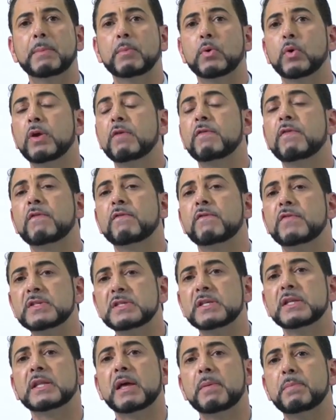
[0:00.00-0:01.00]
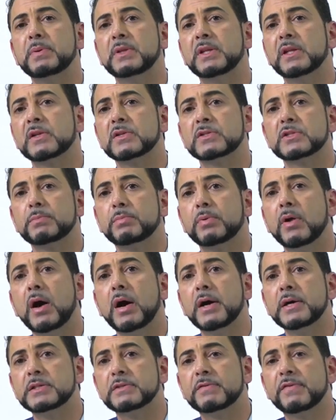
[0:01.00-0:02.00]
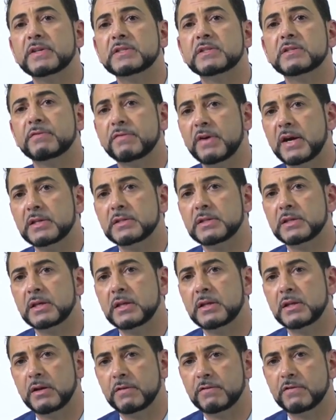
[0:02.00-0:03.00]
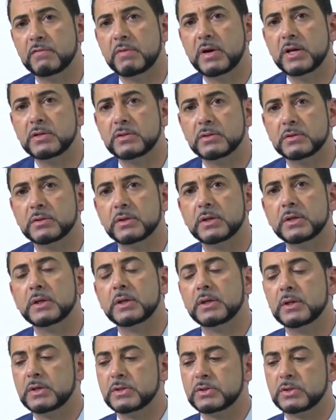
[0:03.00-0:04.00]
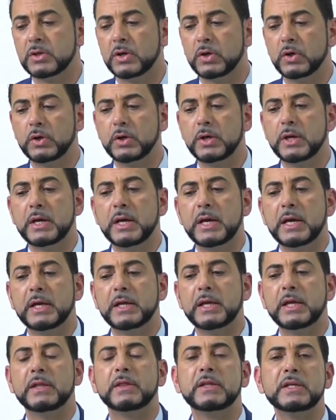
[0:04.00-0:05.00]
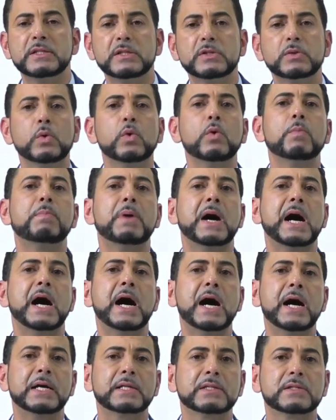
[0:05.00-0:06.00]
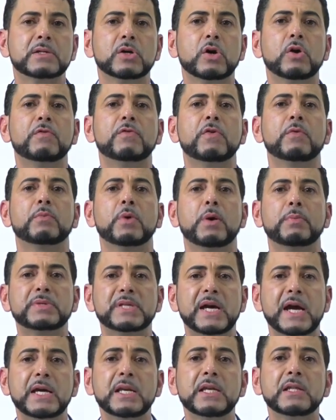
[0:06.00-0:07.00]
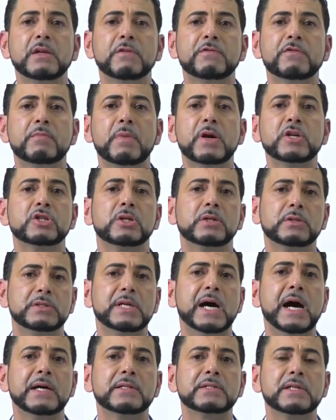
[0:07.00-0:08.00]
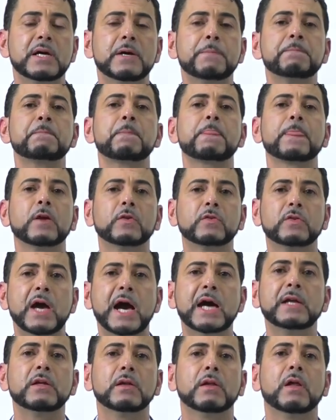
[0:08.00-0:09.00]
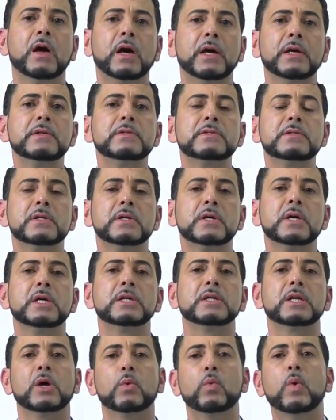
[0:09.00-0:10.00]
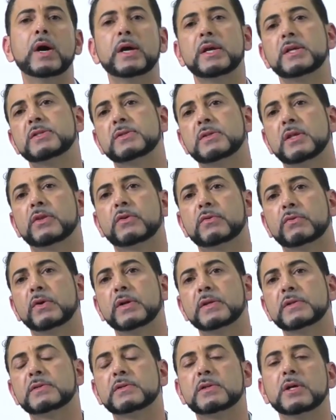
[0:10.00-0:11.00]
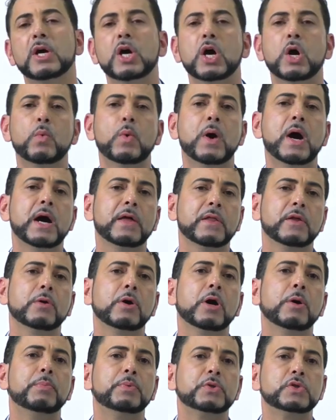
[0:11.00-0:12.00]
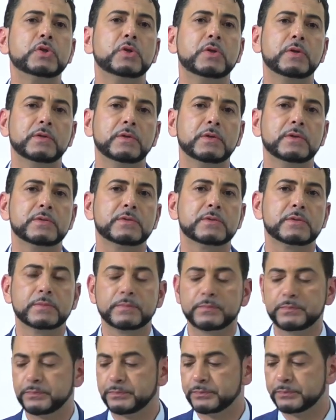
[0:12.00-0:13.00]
or even visiting that particular suppliers face-to-face and getting that information. So this is all part of obtaining information and data to analyse, what is the threats and what are the opportunities.